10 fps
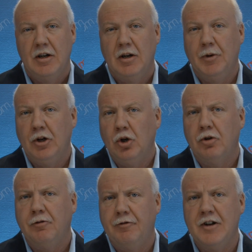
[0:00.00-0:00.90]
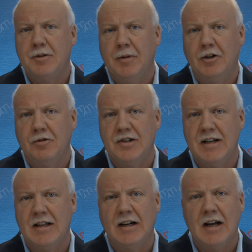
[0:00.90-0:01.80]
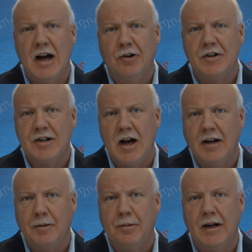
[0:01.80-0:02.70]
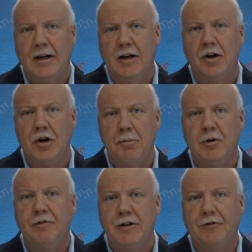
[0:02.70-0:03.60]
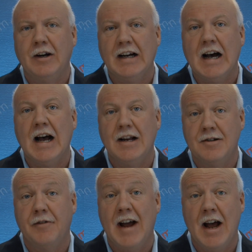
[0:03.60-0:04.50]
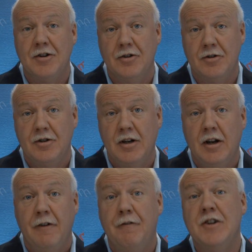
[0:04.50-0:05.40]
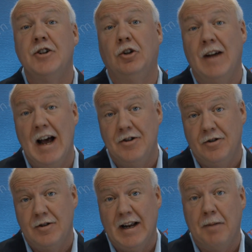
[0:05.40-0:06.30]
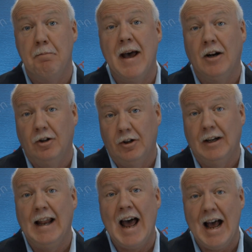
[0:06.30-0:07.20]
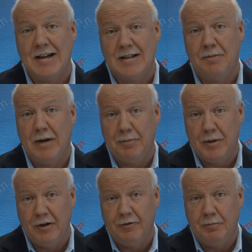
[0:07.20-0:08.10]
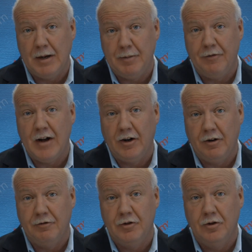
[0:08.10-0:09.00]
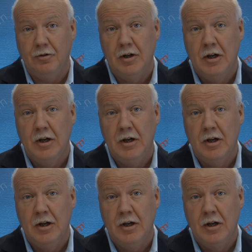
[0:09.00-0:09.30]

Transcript: Now, when you look through FSMA, you'll see that Congress contemplated a number of different kinds of hazards. Physical hazards like metal or glass that might be found in food.